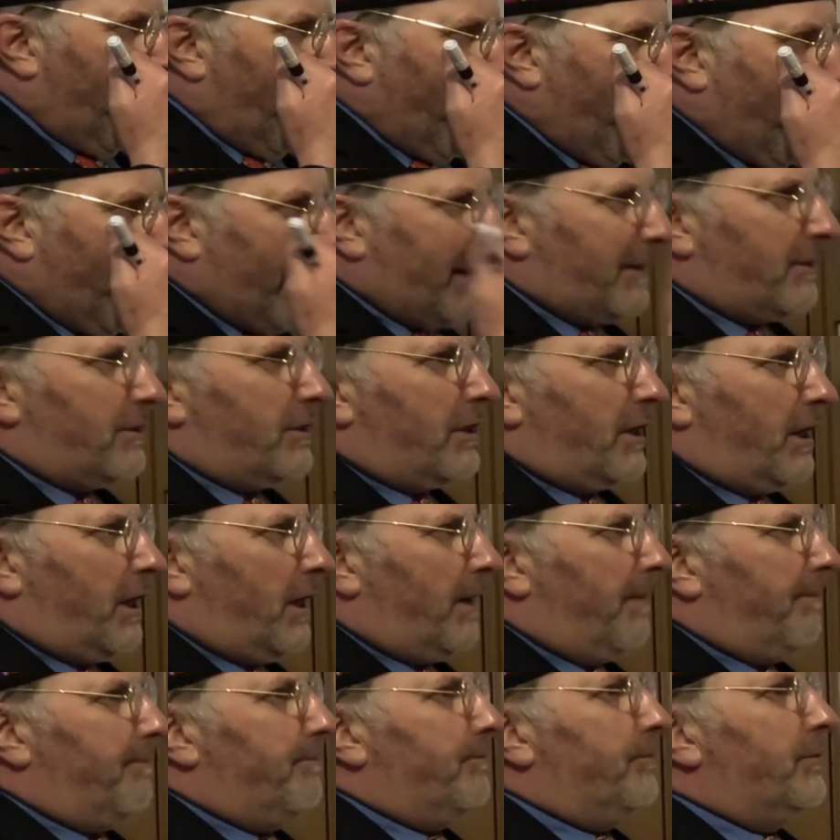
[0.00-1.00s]

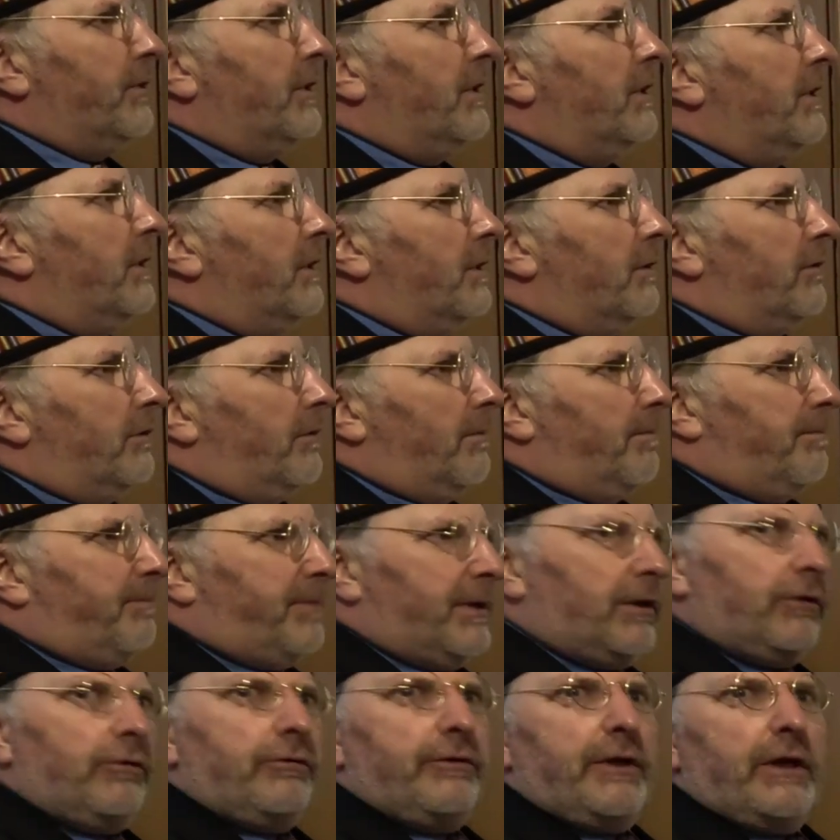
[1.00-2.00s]
and
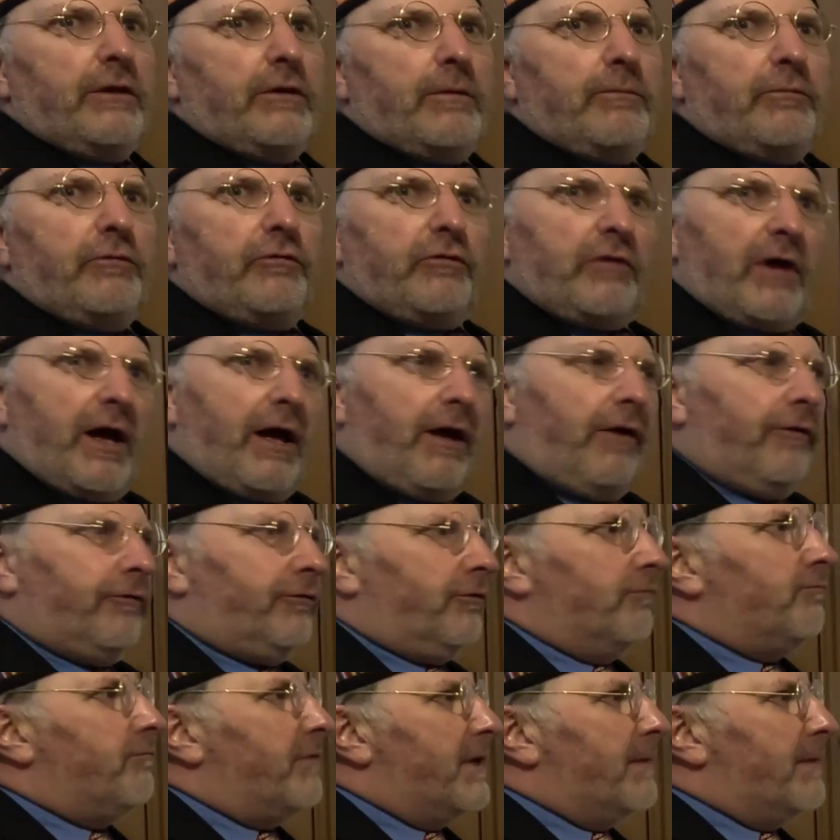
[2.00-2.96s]
building themselves and